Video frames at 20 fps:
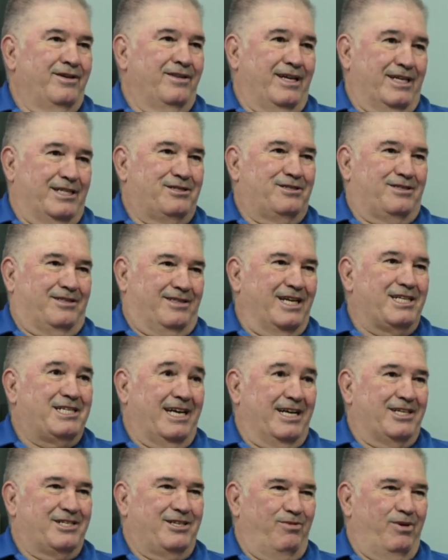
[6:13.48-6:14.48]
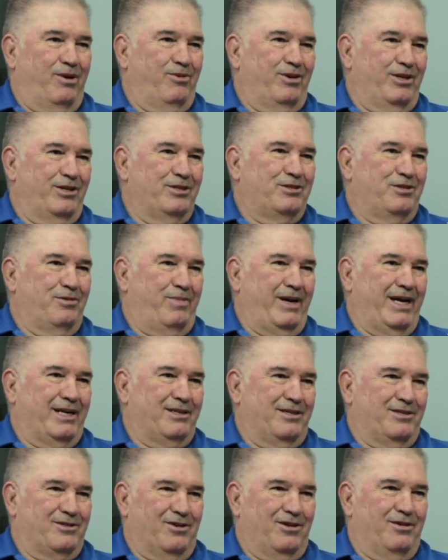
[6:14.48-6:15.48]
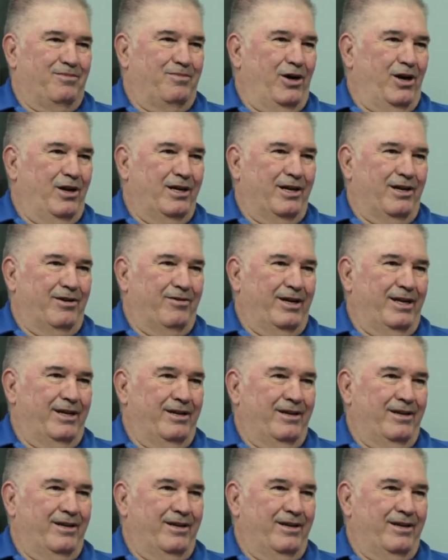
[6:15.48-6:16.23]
that's actually where we used to practice, on the bowling green.